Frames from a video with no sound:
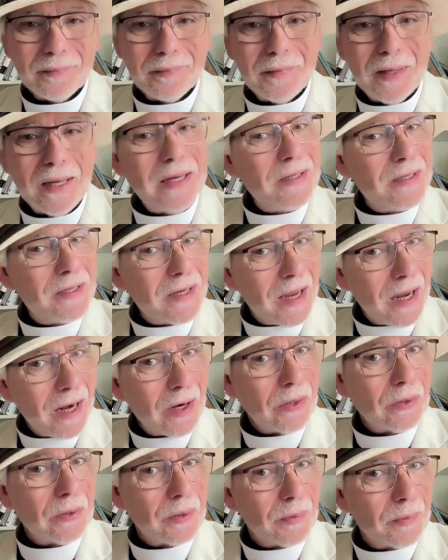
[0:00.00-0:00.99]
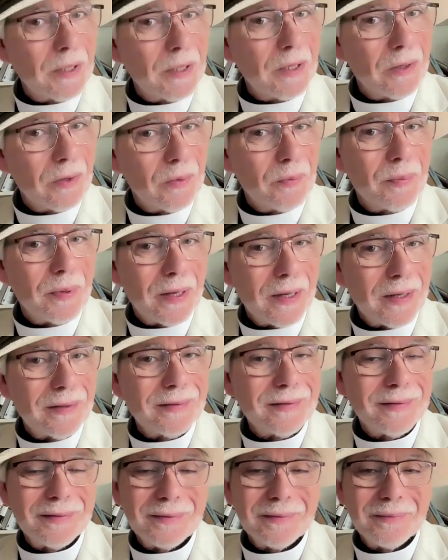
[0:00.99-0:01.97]
He's scared little
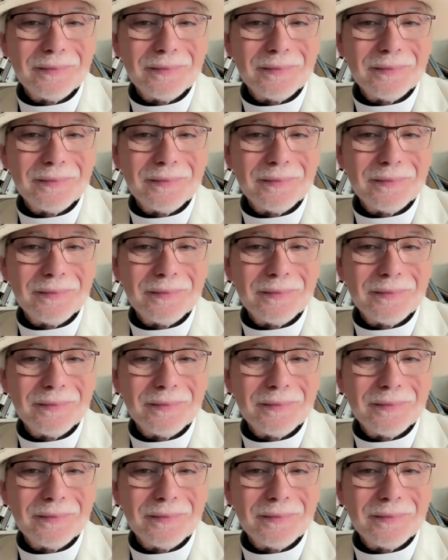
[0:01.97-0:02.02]
bit.